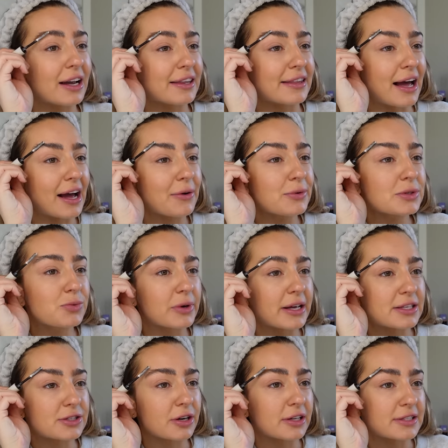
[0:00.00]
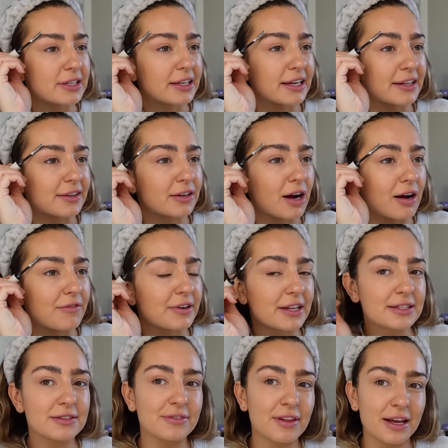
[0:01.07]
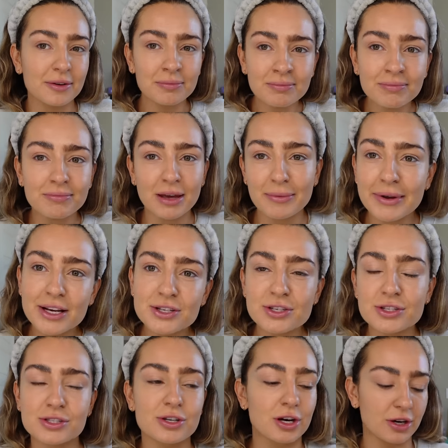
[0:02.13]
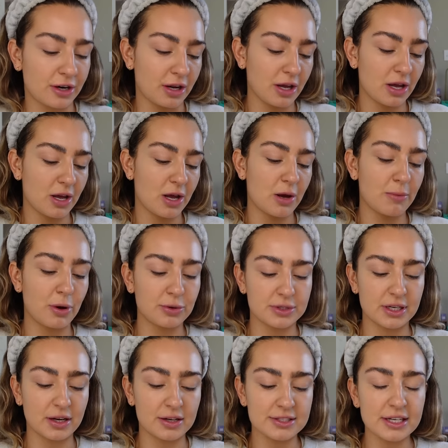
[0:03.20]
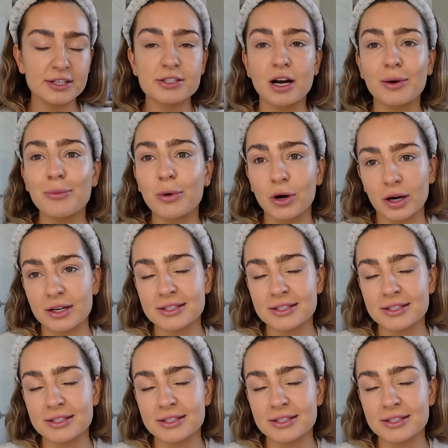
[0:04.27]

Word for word: And that was when I started to get the confidence of like, hmm, maybe I should start posting on TikTok more.